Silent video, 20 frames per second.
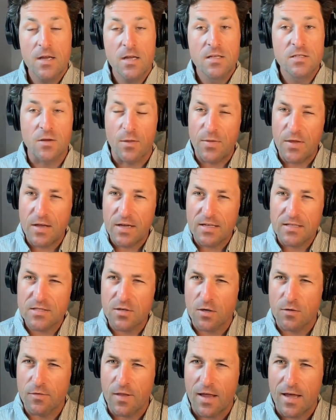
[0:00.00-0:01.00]
So I think it's
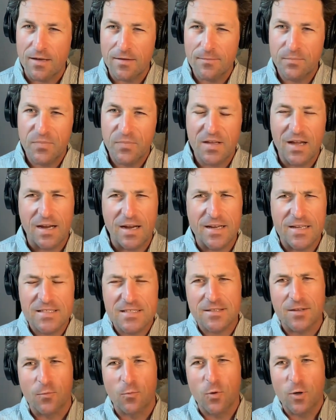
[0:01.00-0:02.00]
sort of like, I
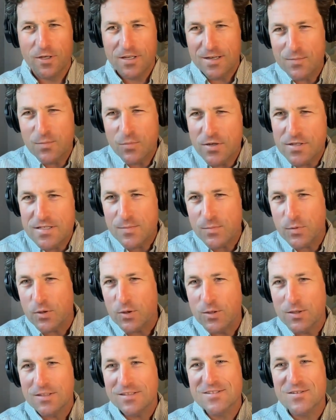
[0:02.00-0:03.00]
guess the working
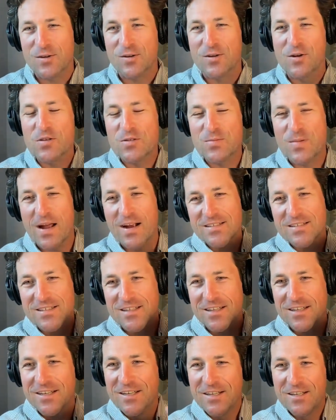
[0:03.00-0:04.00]
principle sort of goes back
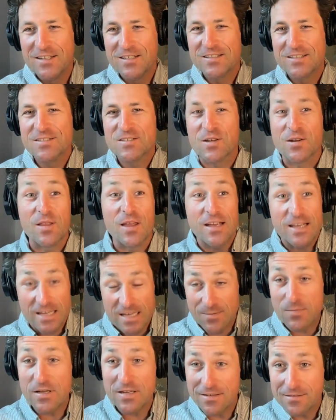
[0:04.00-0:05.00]
to sort of the
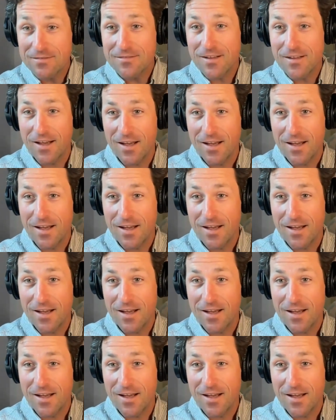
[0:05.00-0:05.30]
Hinman